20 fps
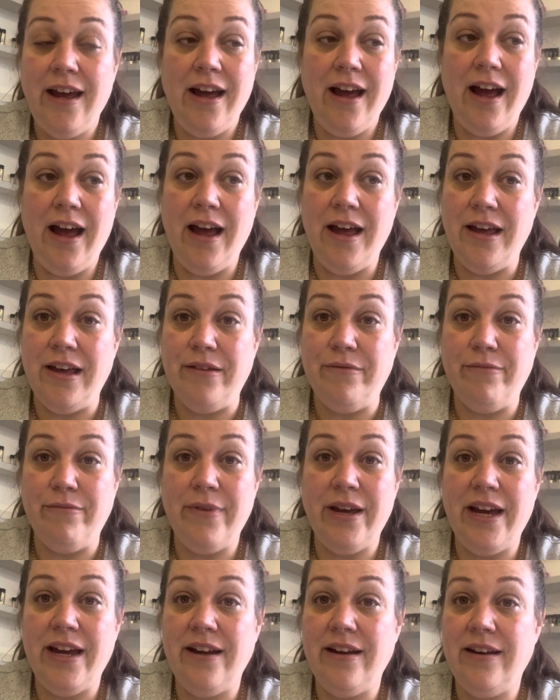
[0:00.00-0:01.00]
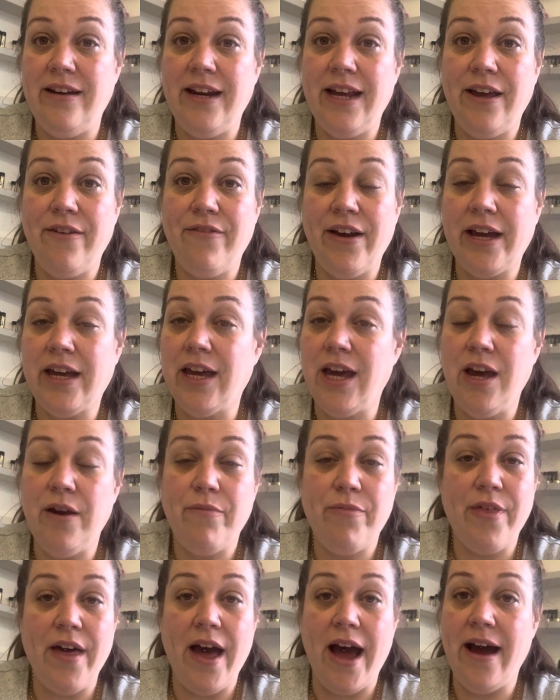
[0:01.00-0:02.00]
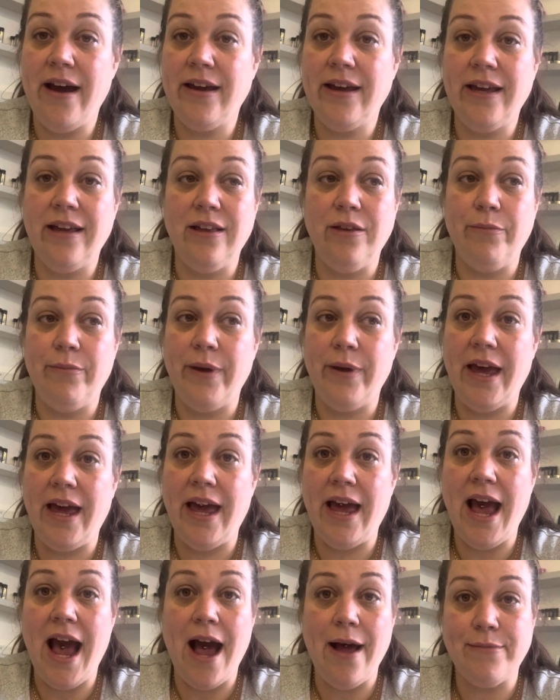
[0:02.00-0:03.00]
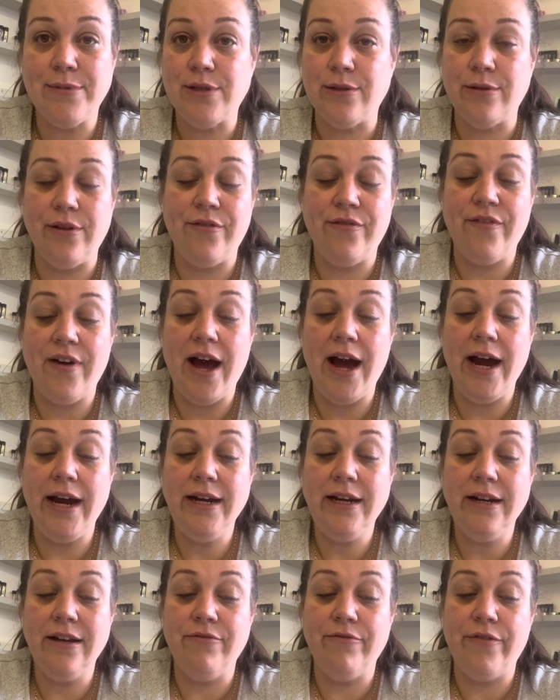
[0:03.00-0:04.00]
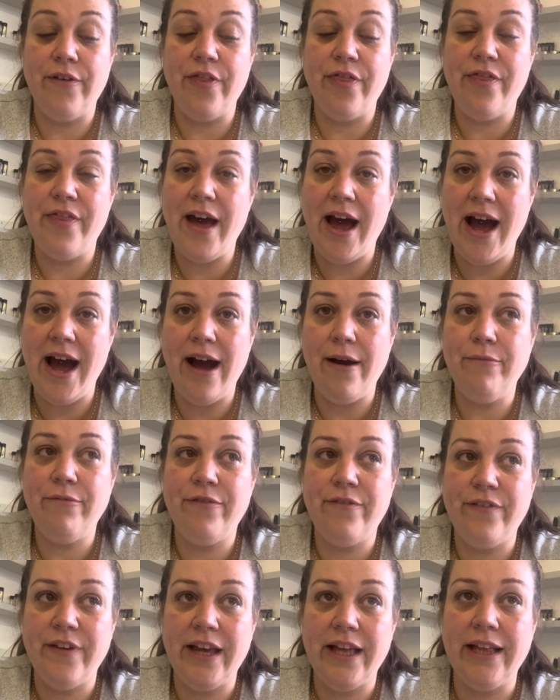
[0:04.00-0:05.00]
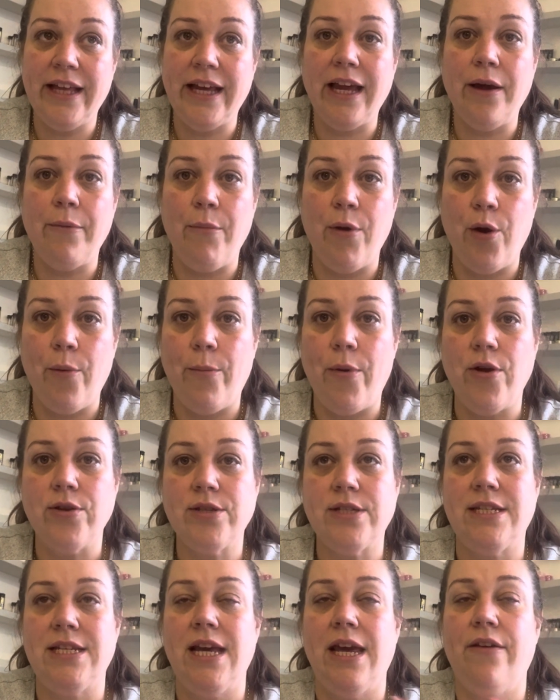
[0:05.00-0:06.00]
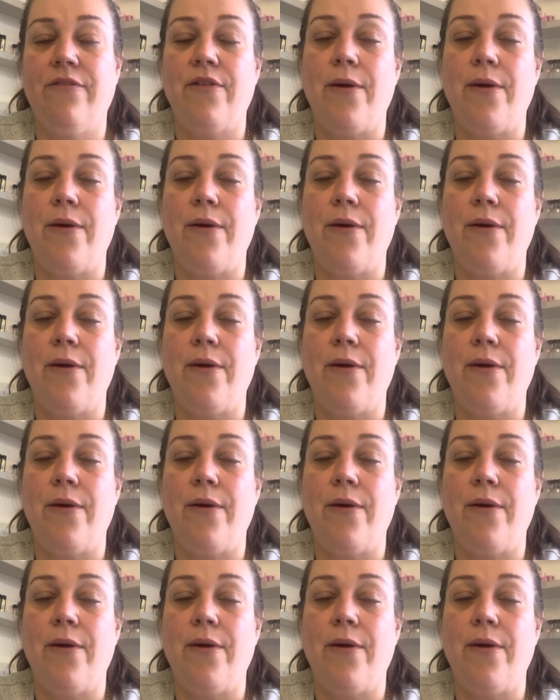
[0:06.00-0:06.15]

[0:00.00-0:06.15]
And if I curb that, it'll be absolutely fine. And for that, I'm feeling more positive